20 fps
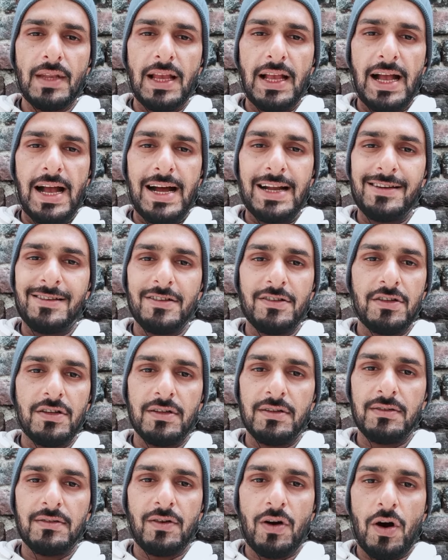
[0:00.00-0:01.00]
and
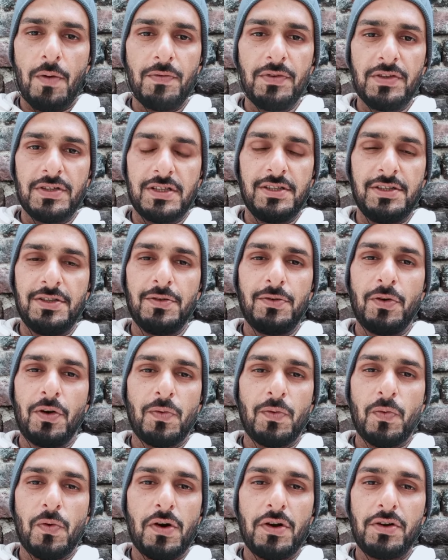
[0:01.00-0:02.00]
obviously you
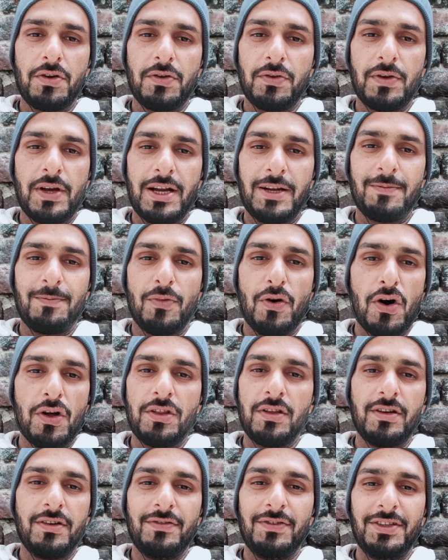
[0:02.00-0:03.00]
don't want to get
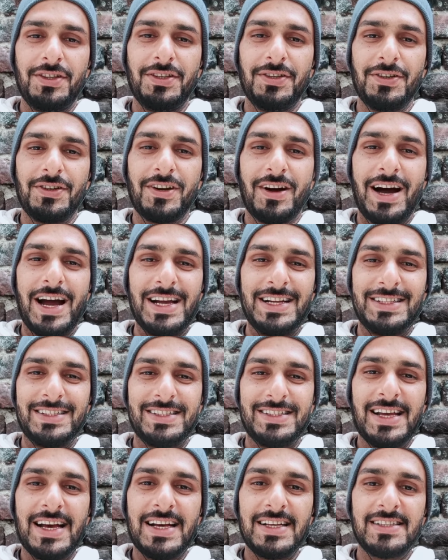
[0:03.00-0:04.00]
bothered with your
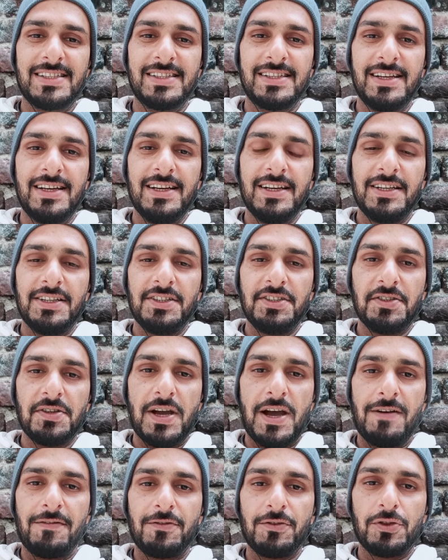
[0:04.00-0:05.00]
IELTS test. You
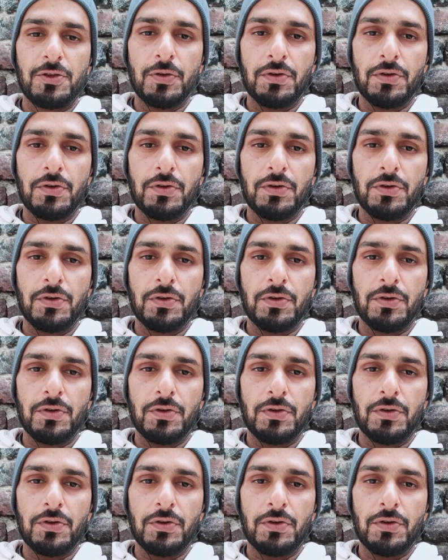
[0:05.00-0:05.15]
have to show